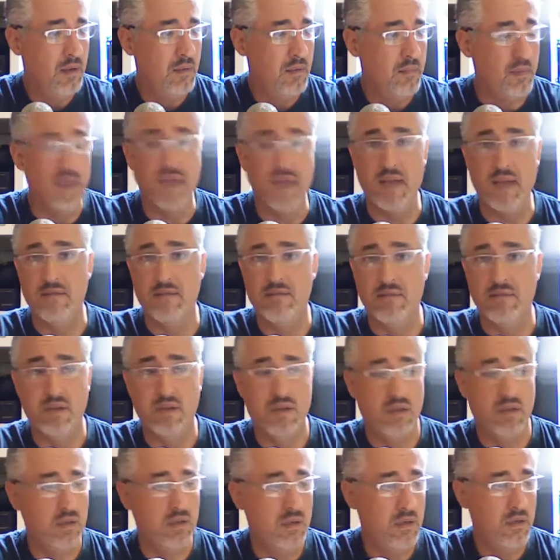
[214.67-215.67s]

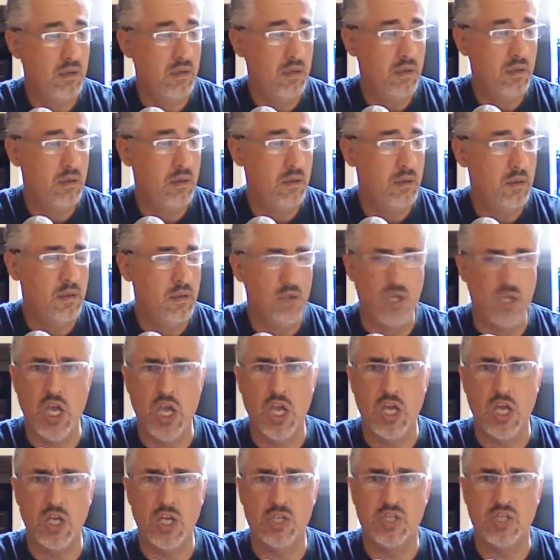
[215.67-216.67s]
Bienville.
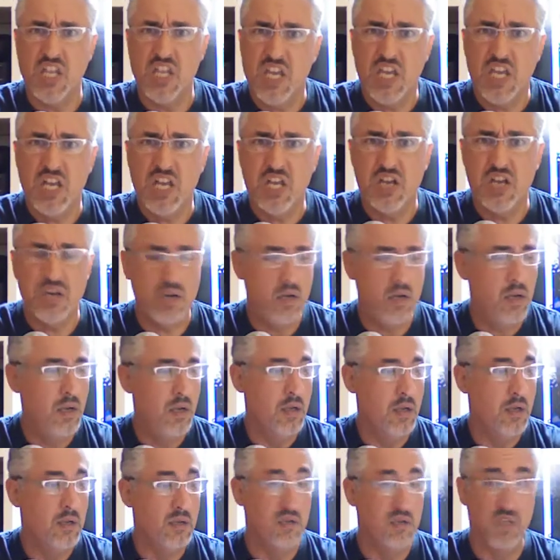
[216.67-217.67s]
Yes, here.
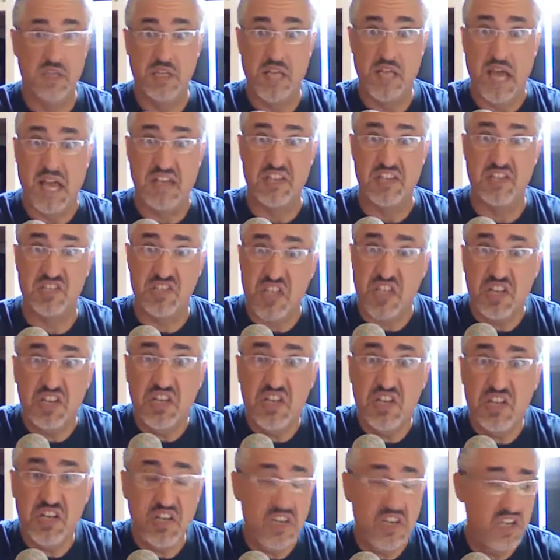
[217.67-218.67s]
Did I
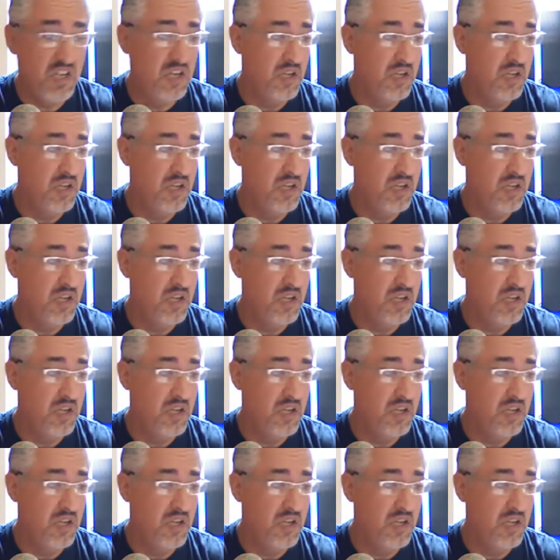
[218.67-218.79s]
stutter?